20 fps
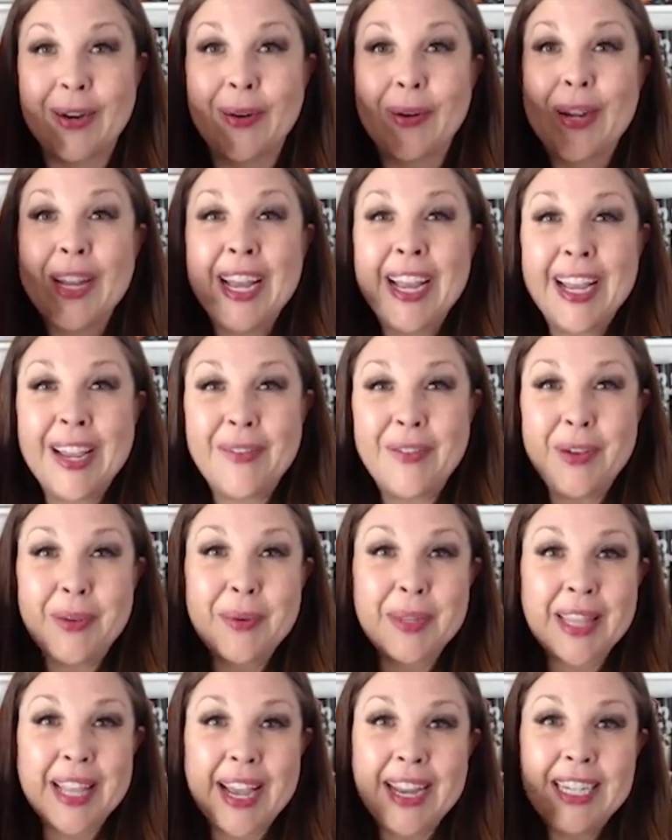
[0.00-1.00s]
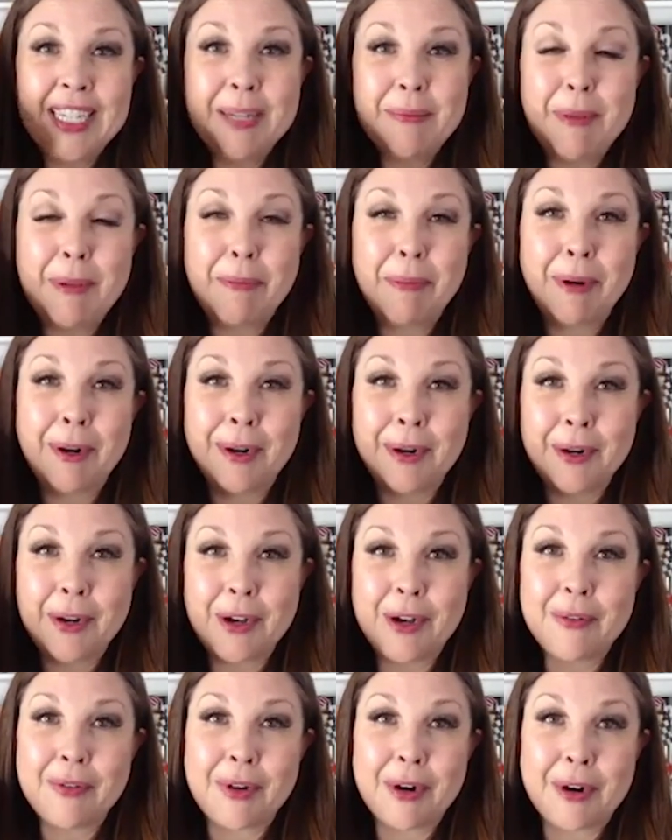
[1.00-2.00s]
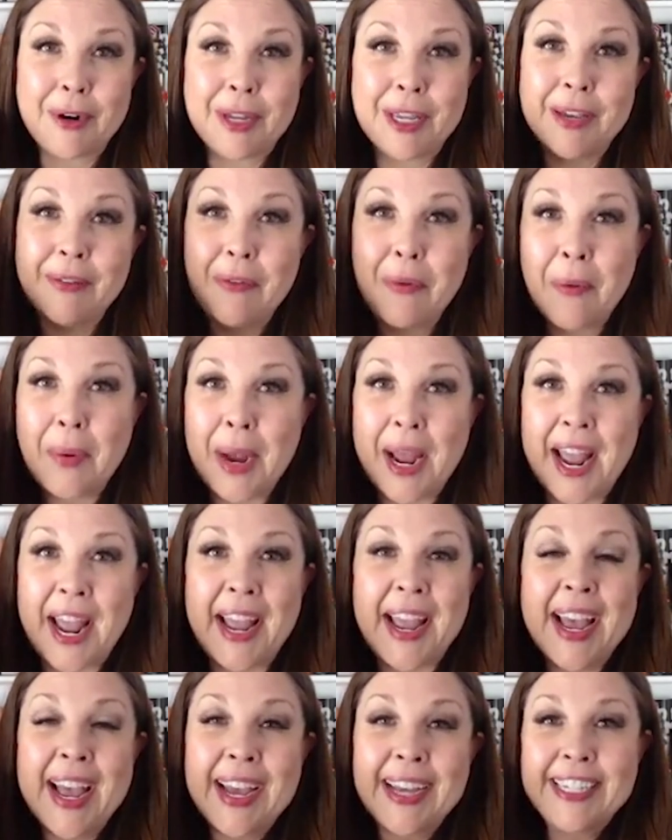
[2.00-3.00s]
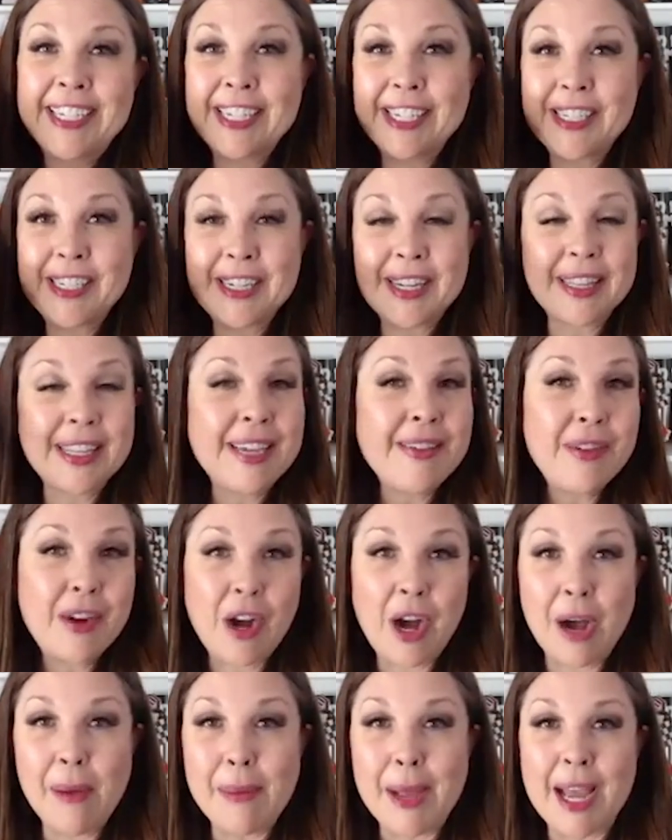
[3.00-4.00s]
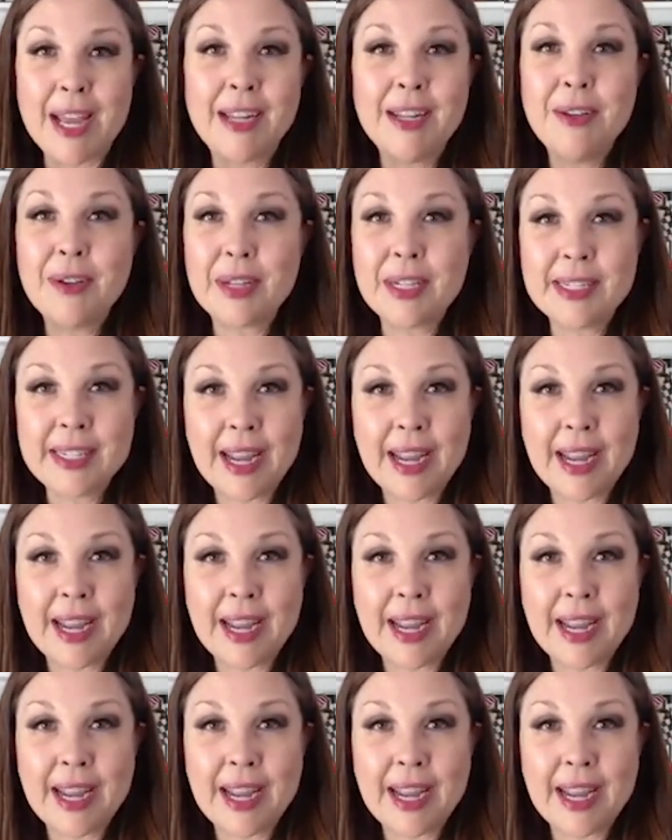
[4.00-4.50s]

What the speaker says: So if you would like to be part of our giveaway, just leave a comment.